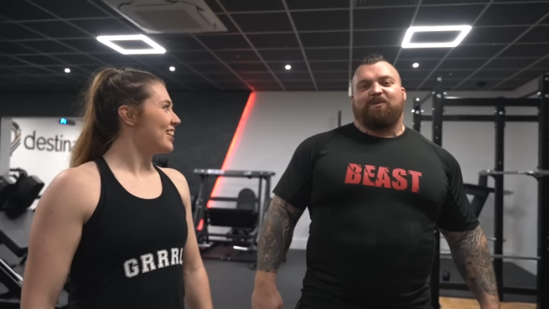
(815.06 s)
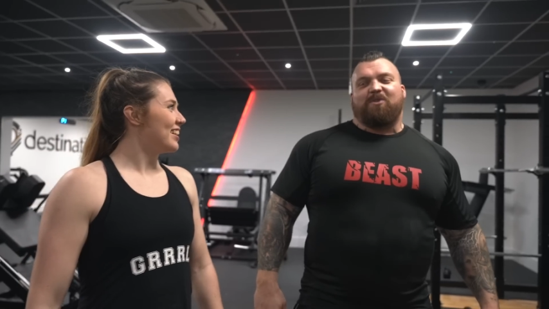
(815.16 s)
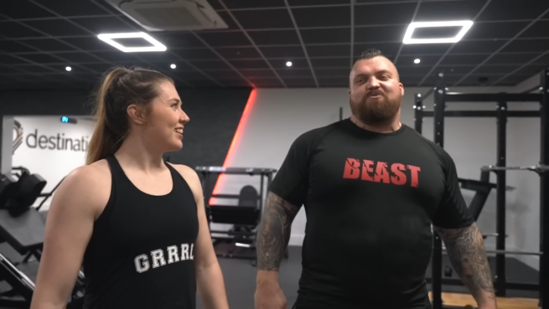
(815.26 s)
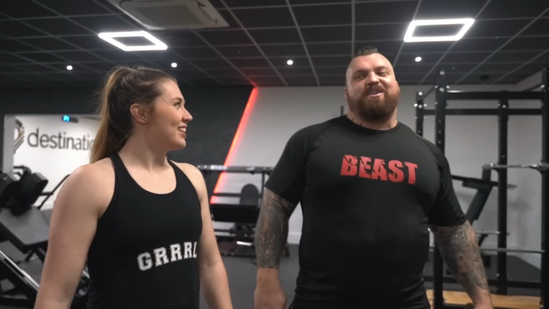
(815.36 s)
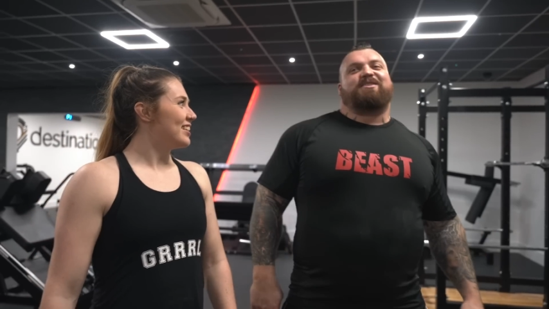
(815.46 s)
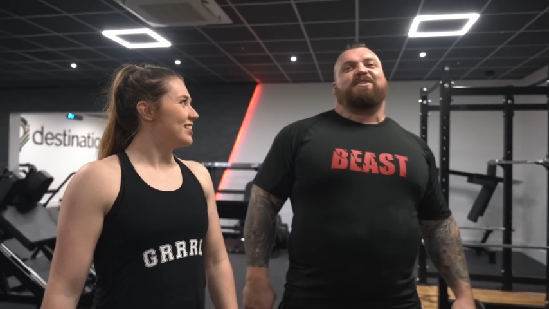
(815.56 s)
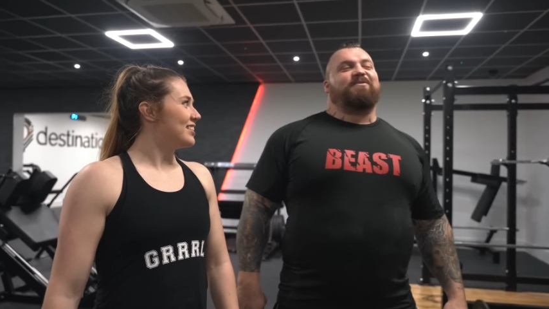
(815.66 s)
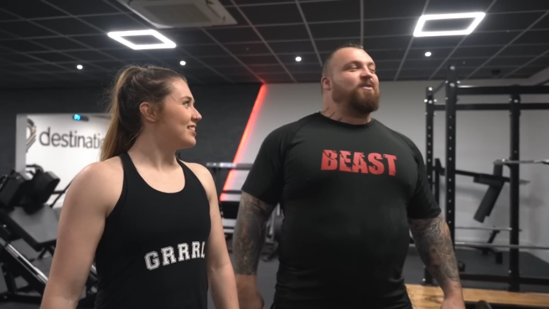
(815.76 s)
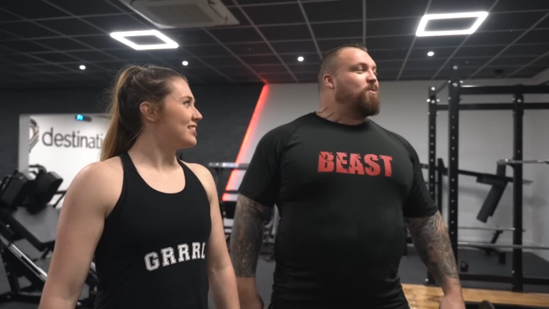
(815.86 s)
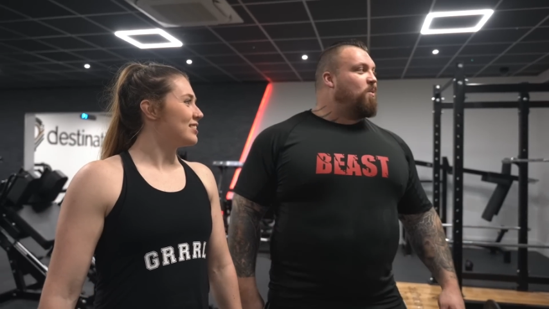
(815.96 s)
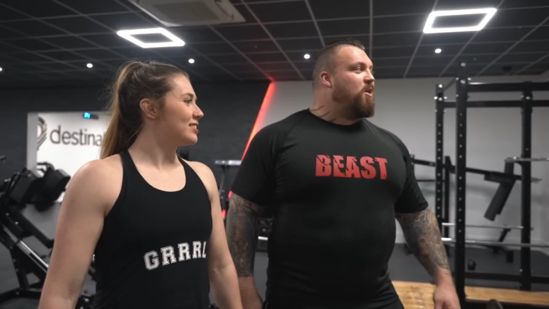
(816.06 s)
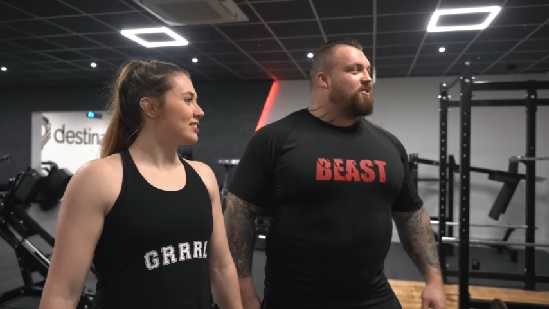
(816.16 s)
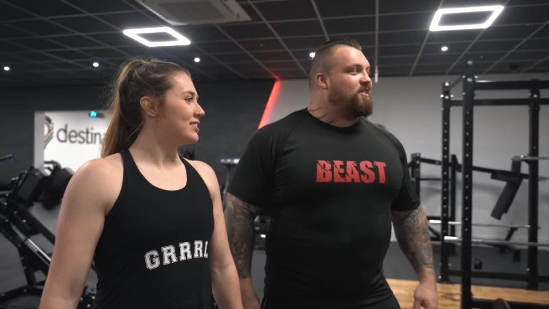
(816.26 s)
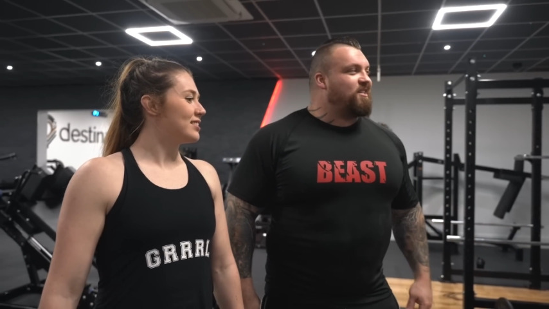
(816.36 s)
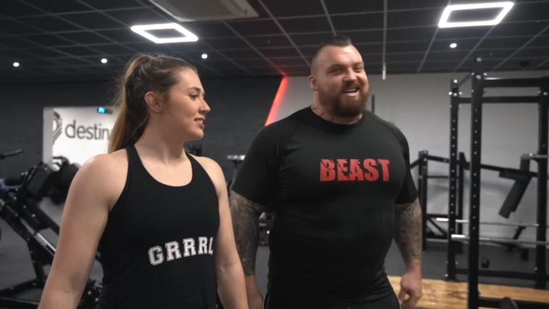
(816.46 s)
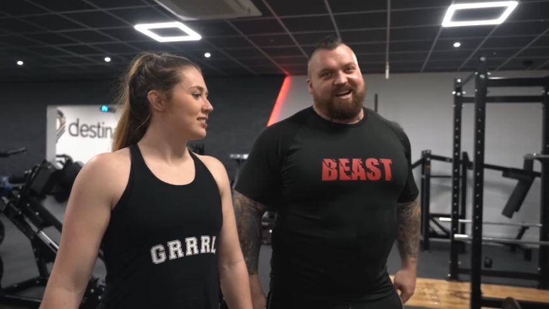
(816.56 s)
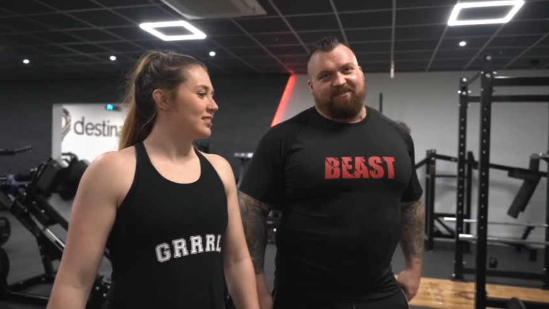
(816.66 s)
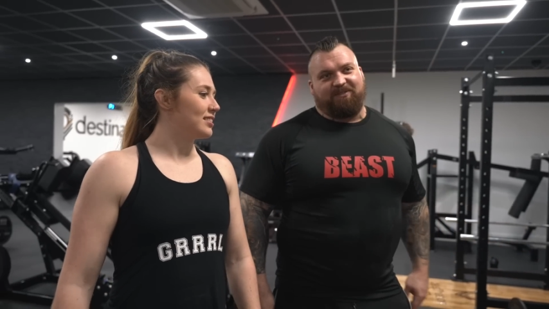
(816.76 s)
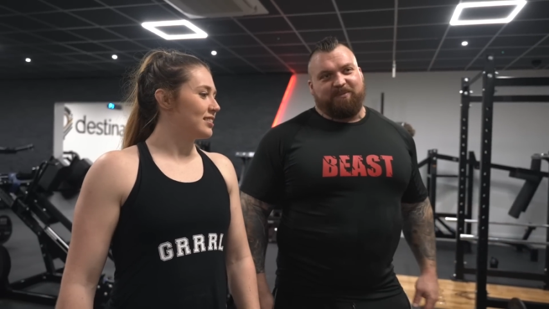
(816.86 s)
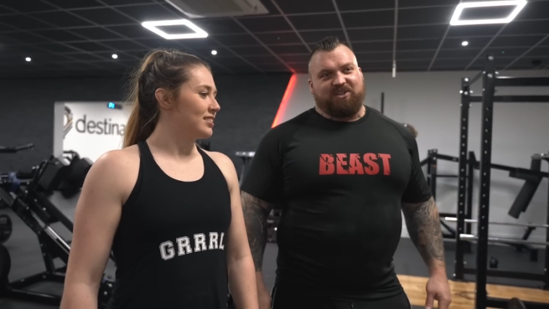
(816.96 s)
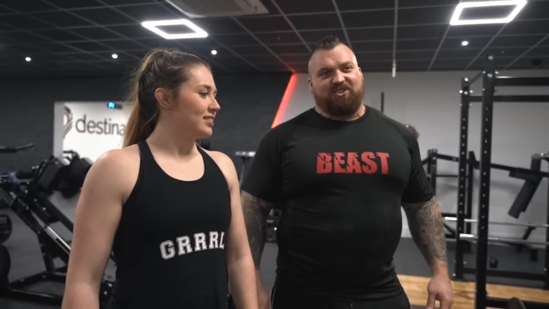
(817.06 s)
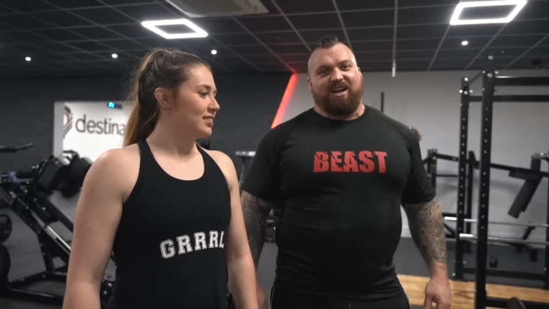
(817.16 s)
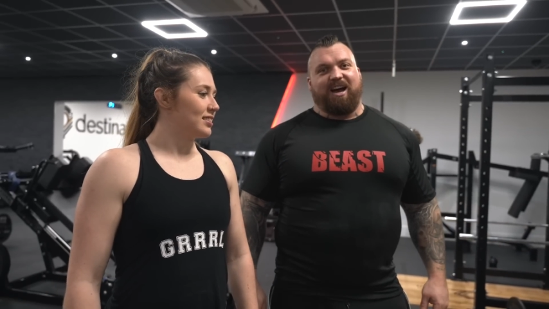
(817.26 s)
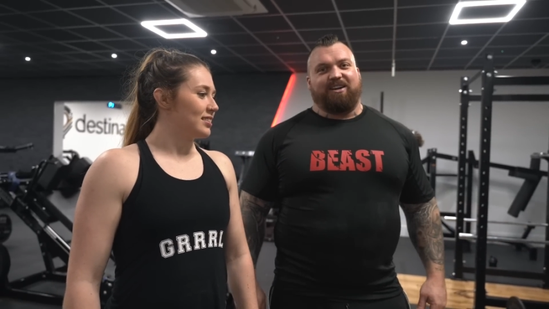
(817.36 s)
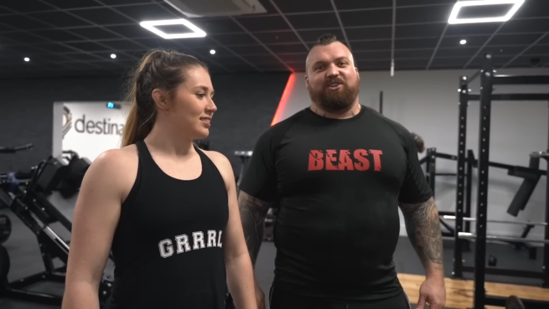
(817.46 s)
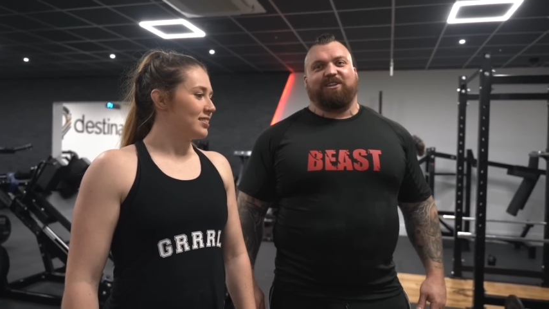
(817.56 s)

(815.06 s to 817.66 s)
Speaker 1: a rating from 1 to 10 for me snatch.